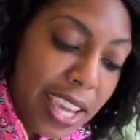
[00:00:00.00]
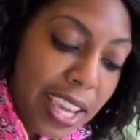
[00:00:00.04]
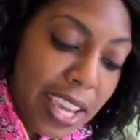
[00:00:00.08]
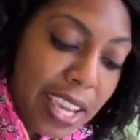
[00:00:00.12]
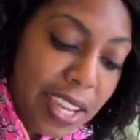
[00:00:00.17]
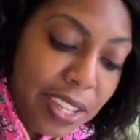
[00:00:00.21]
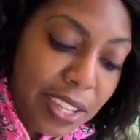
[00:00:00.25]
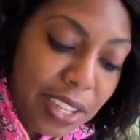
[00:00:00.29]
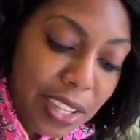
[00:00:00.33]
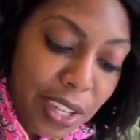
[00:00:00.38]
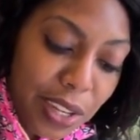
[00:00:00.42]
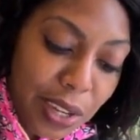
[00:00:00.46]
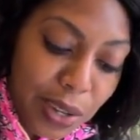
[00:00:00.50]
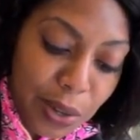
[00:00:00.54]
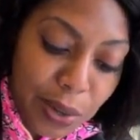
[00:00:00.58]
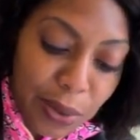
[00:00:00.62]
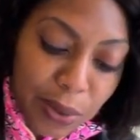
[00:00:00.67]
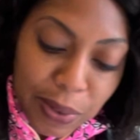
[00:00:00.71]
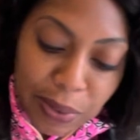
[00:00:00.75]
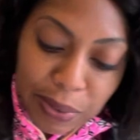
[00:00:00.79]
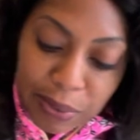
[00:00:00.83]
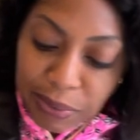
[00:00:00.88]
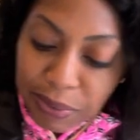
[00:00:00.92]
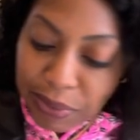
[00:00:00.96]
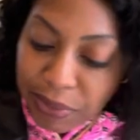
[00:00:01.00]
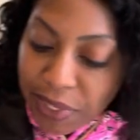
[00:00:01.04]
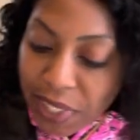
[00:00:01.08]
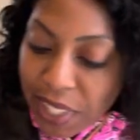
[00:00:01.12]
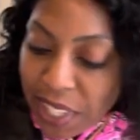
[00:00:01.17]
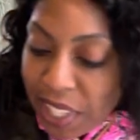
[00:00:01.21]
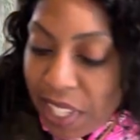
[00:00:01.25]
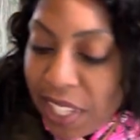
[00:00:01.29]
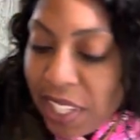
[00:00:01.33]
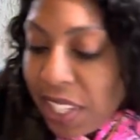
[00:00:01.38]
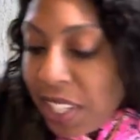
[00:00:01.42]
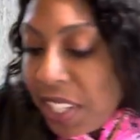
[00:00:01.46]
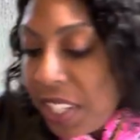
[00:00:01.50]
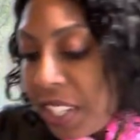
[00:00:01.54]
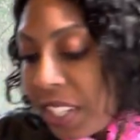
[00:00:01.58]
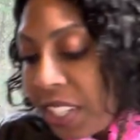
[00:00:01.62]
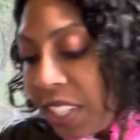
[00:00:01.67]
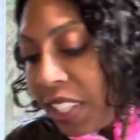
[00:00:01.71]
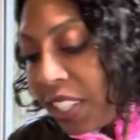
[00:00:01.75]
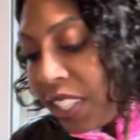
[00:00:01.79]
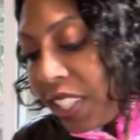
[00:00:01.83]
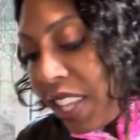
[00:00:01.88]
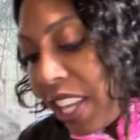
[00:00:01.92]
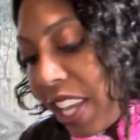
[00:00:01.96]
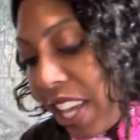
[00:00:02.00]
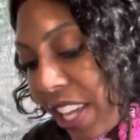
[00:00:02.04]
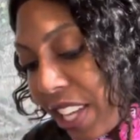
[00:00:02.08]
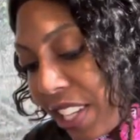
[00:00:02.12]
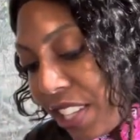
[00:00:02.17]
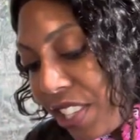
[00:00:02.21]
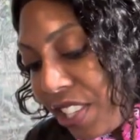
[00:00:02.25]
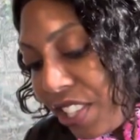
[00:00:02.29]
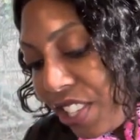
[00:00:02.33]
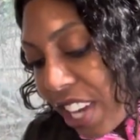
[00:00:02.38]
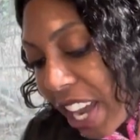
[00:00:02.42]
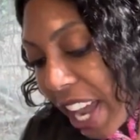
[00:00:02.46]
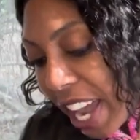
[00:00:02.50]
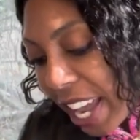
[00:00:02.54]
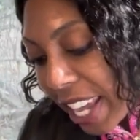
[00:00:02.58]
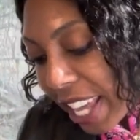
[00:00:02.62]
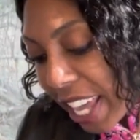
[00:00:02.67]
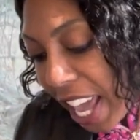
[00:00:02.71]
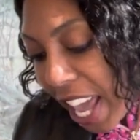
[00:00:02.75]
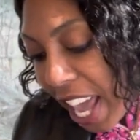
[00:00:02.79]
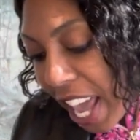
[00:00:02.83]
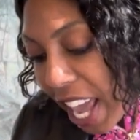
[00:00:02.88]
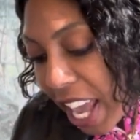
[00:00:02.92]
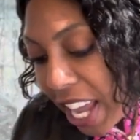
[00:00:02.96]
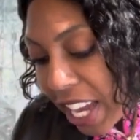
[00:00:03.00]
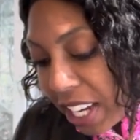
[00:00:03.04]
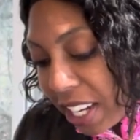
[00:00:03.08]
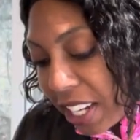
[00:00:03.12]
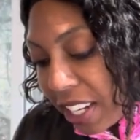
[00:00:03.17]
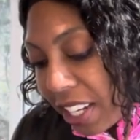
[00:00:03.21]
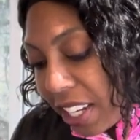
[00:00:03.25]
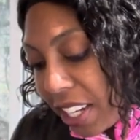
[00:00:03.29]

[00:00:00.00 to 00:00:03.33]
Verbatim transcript: into this jacket.